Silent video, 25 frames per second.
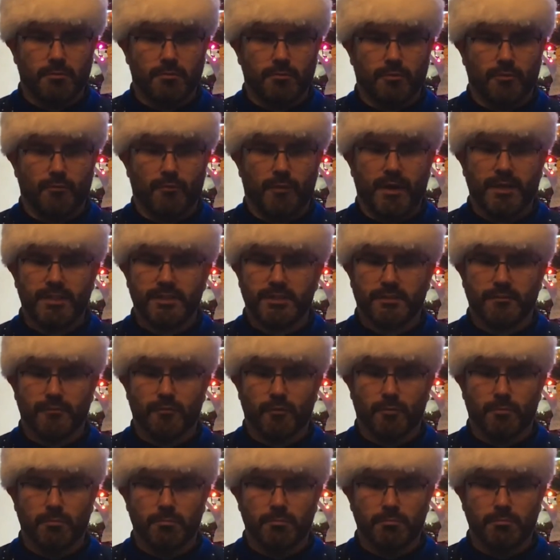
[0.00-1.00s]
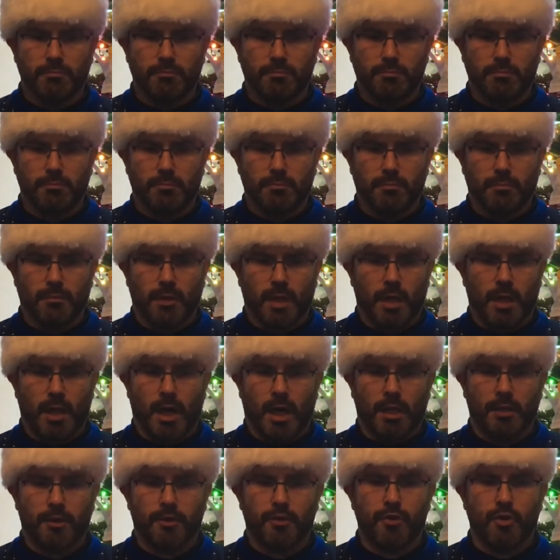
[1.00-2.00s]
The rest of them, they
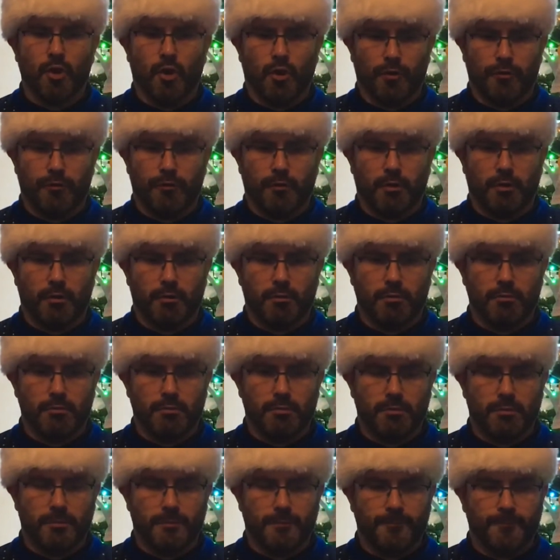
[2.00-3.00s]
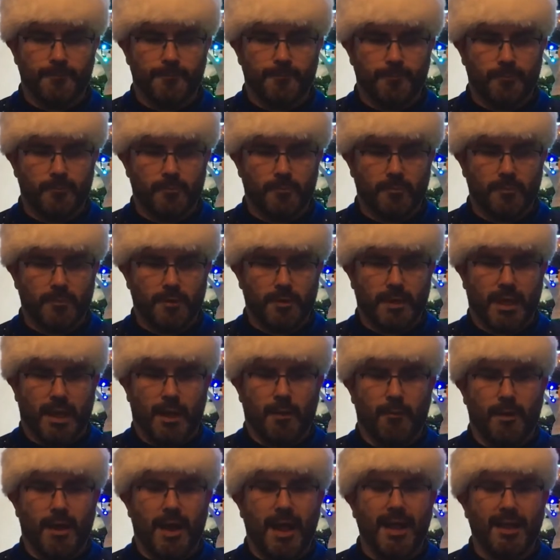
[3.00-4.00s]
had nothing."
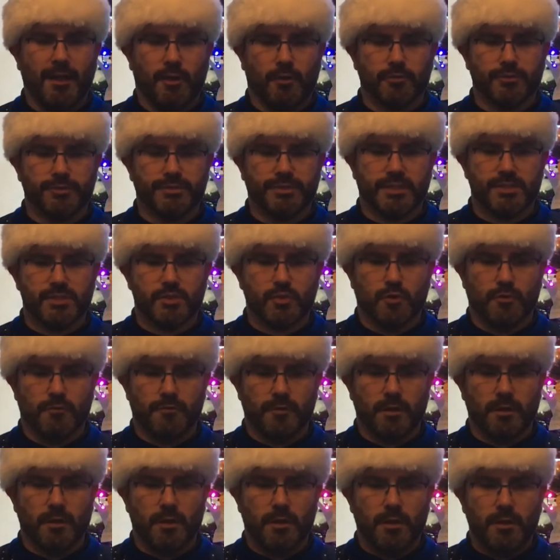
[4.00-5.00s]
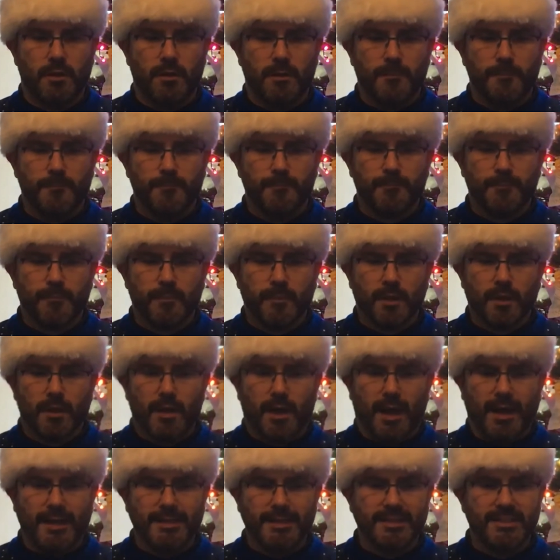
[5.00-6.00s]
"Now hang on," said Torval.
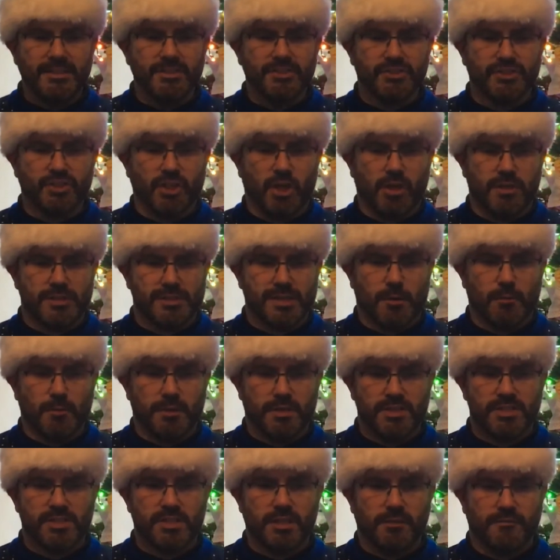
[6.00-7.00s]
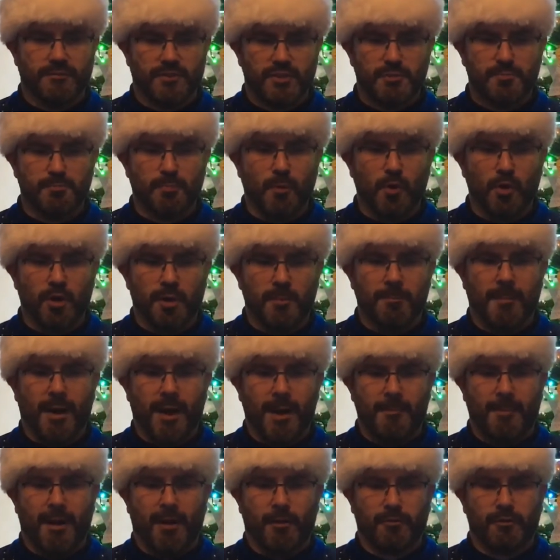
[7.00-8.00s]
I didn't start out with a silver spoon in my
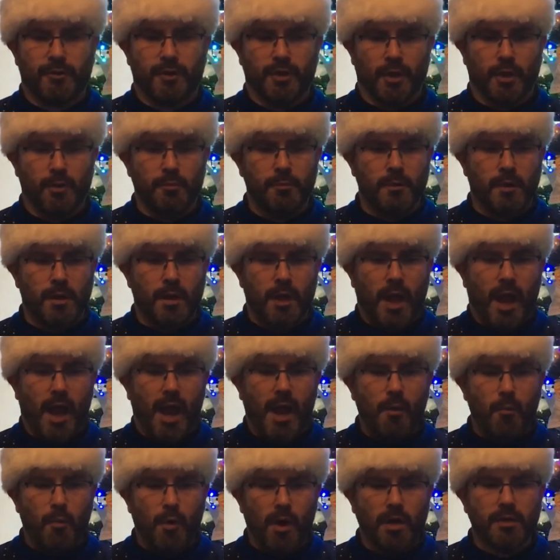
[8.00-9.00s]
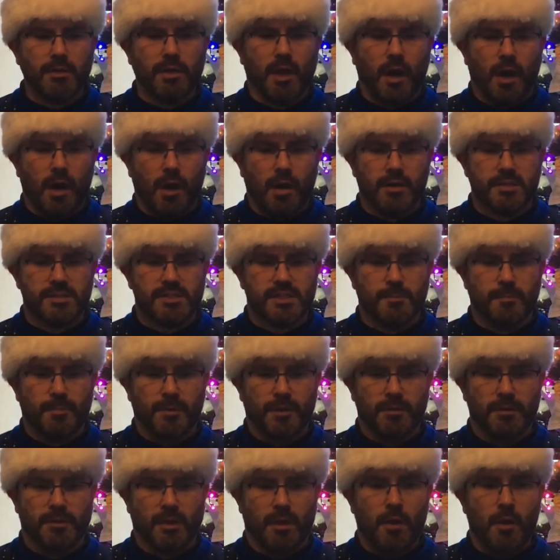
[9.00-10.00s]
mouth, you know. I worked hard to
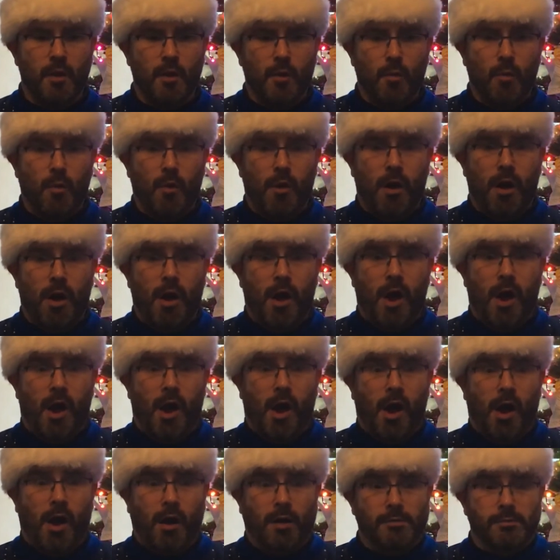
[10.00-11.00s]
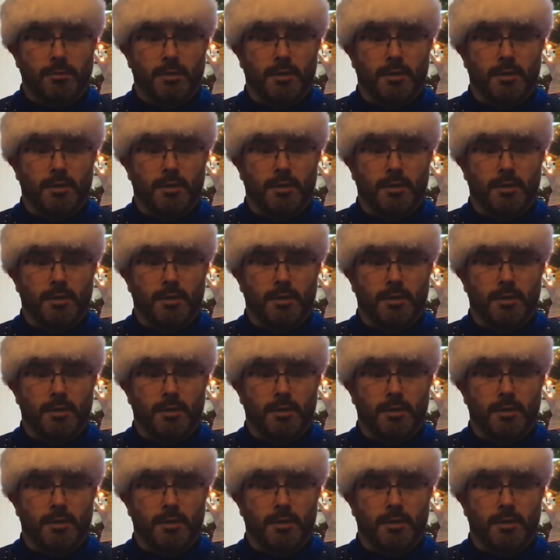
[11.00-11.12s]
build a... Whoa!